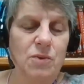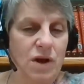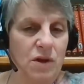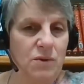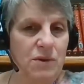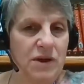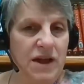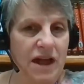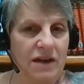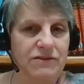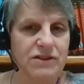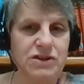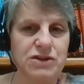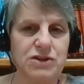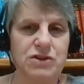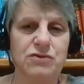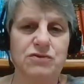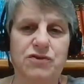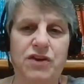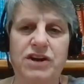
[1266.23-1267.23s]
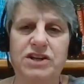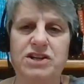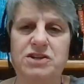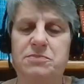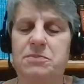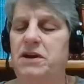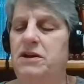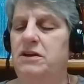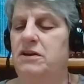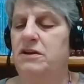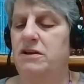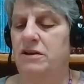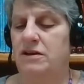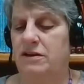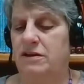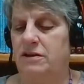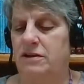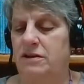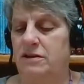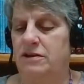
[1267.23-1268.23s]
Well, we have the two Frenchmen,
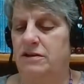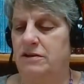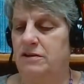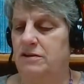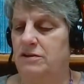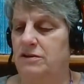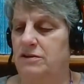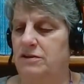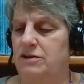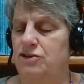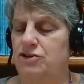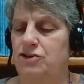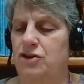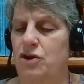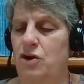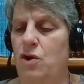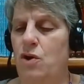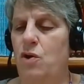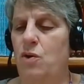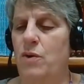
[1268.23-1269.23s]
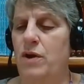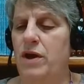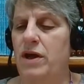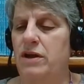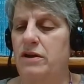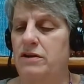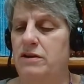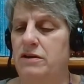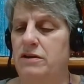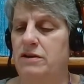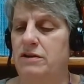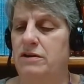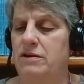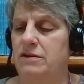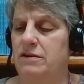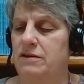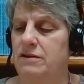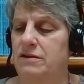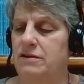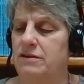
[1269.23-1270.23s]
Joe and
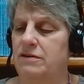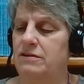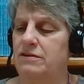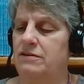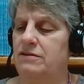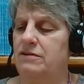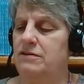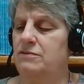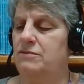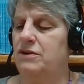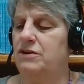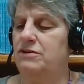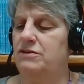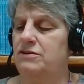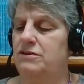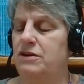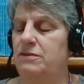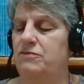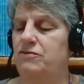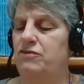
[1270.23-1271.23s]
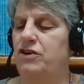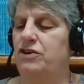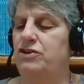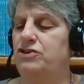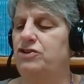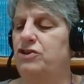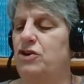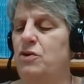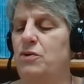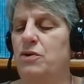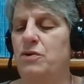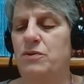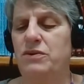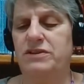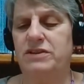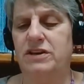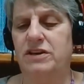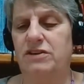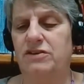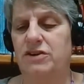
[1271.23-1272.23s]
uh, what is his name? French Joe, and
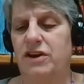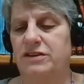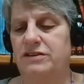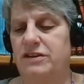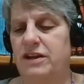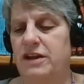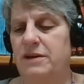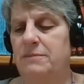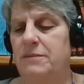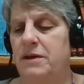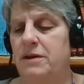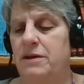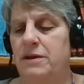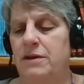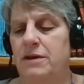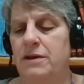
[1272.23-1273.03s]
what's the other guy's name?